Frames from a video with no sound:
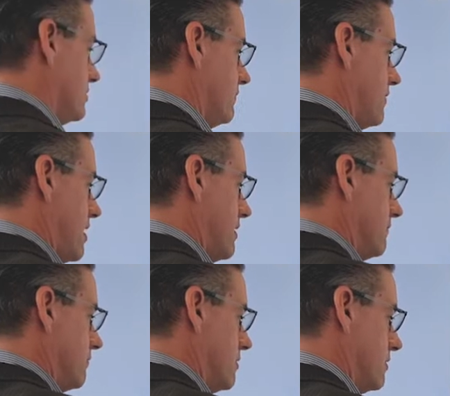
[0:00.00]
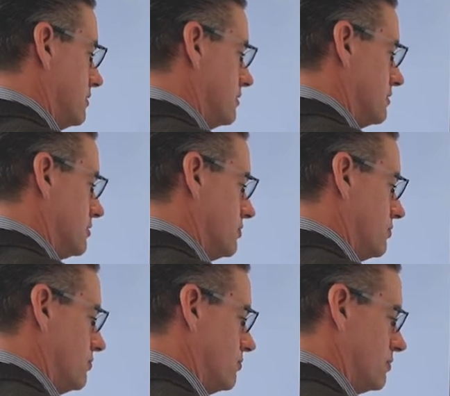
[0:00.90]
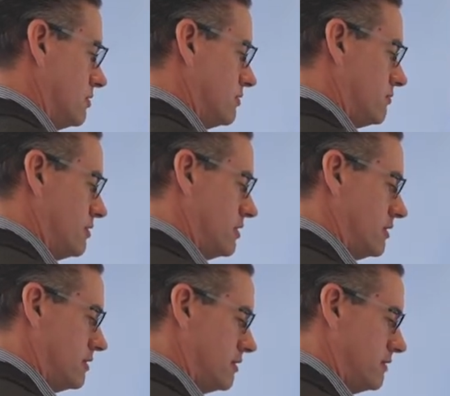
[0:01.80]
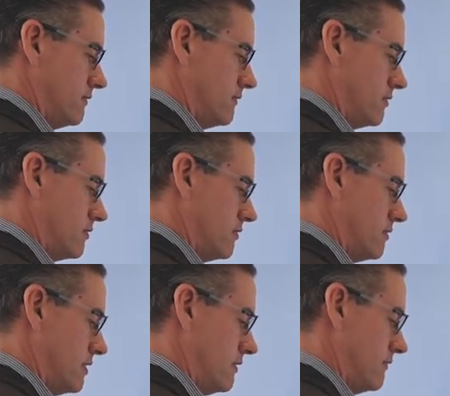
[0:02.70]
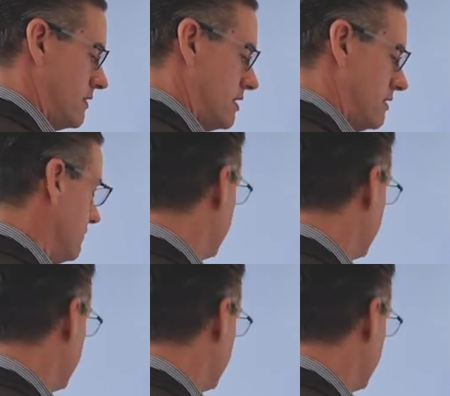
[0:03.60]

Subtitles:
5, 1, 2, 3, 4, 5.